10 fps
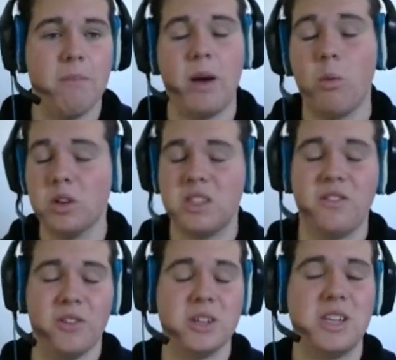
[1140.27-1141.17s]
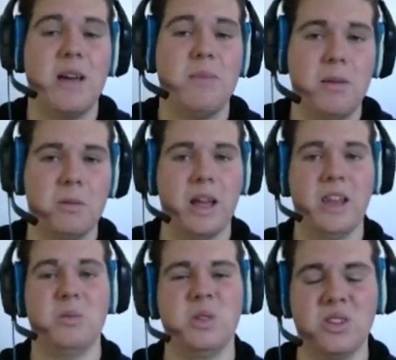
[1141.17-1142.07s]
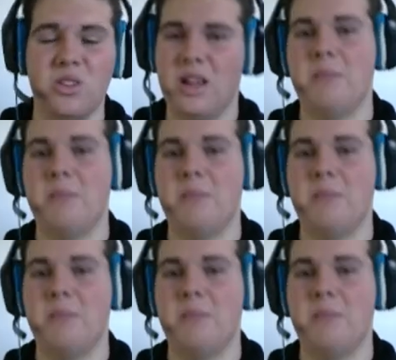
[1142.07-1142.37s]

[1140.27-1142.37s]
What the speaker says: That was the first game they played. It was an online